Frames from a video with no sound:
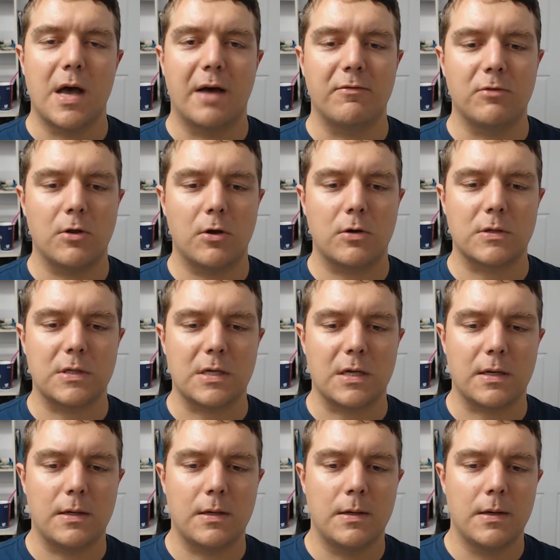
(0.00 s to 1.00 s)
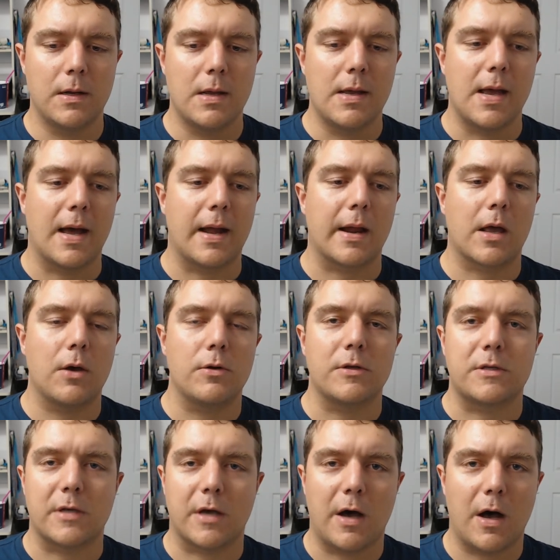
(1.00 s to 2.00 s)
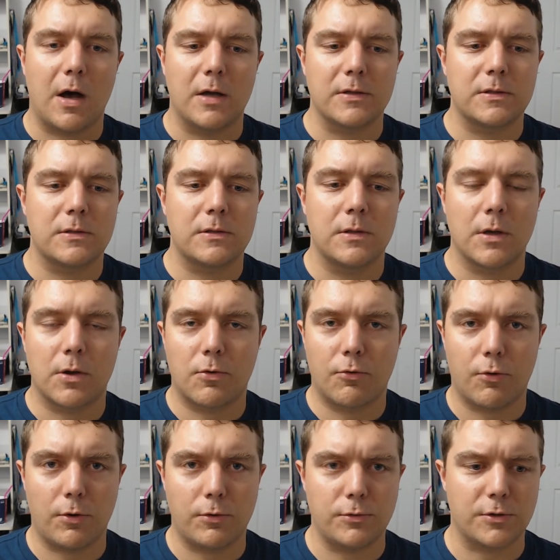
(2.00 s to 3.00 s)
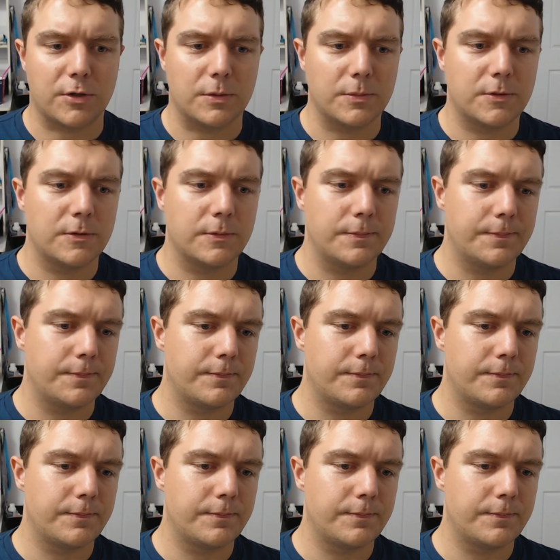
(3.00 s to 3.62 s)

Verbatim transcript: I've logged in, and I go to tasks, cron jobs.